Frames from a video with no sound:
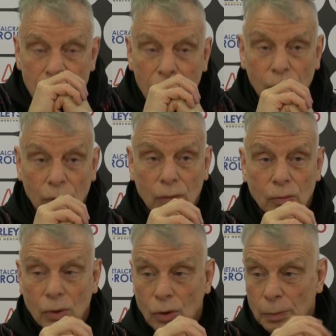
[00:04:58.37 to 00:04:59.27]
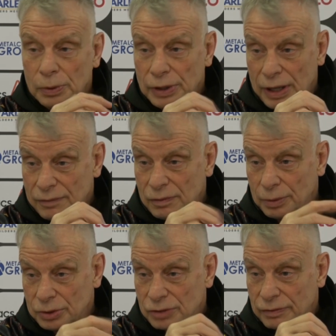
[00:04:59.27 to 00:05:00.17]
Well, we're hoping that
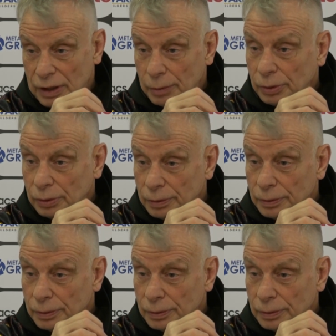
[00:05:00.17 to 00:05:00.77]
everybody's available.